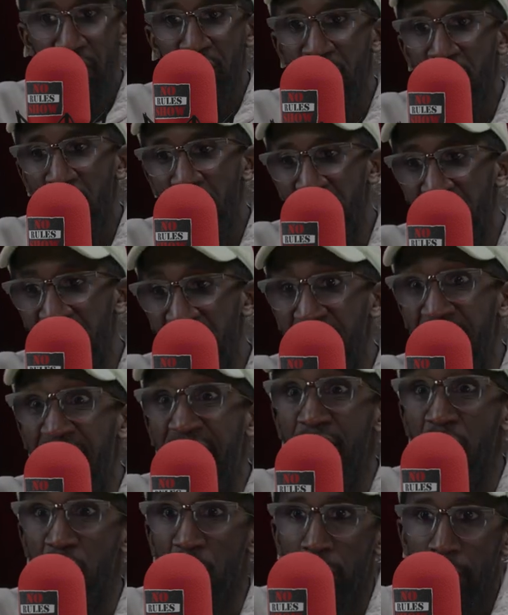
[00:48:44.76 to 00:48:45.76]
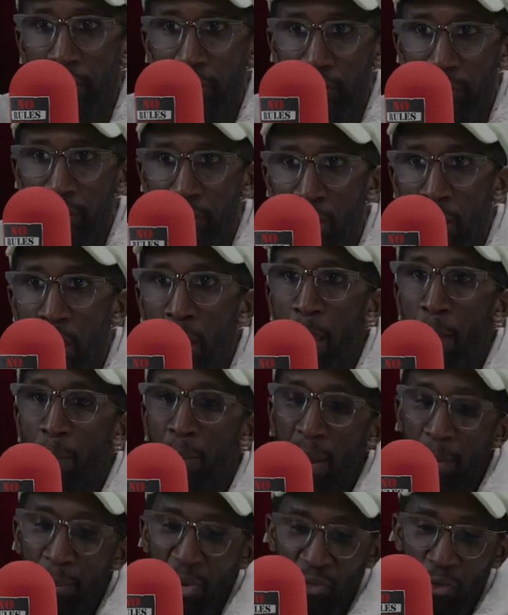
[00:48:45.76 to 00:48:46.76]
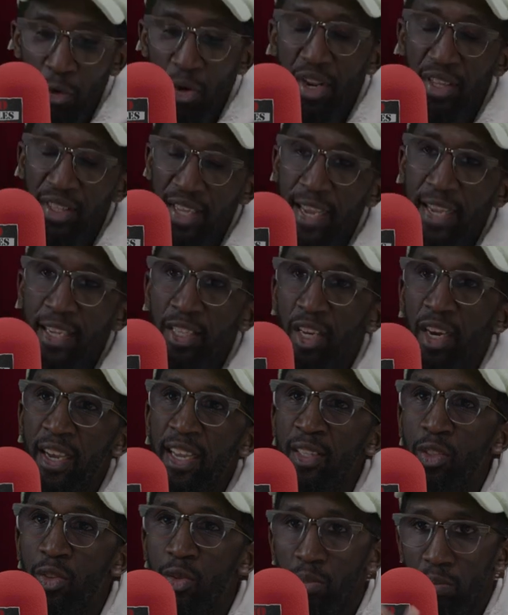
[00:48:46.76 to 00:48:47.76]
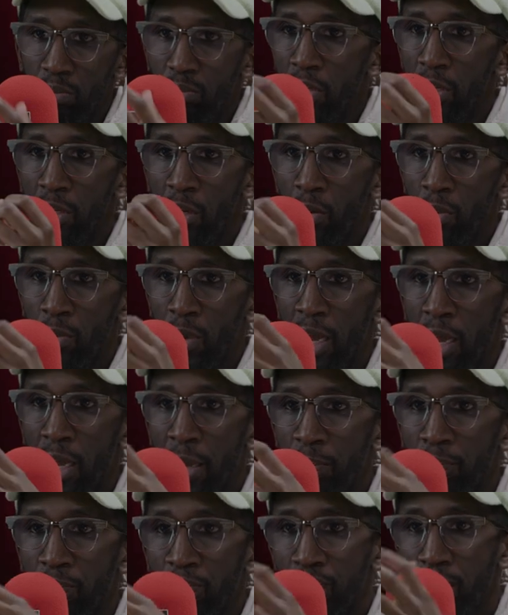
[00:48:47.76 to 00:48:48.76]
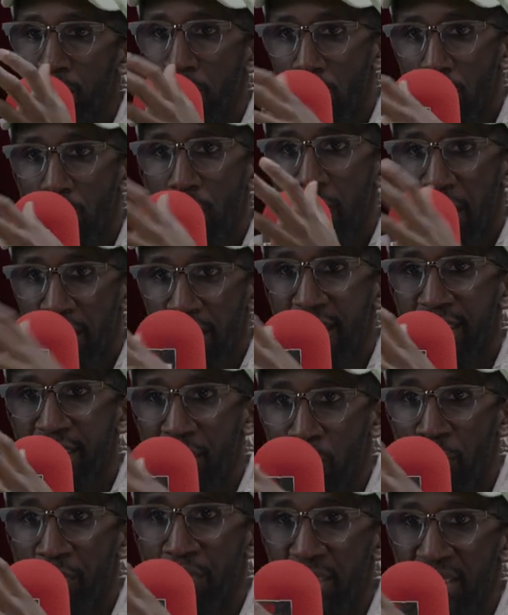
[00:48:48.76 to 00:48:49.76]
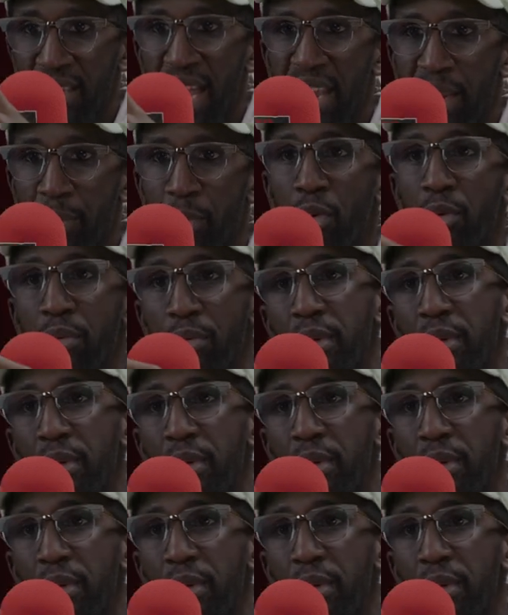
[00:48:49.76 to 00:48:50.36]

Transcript: avatars is in danger, but before the danger, he's you know um, connected with this animal.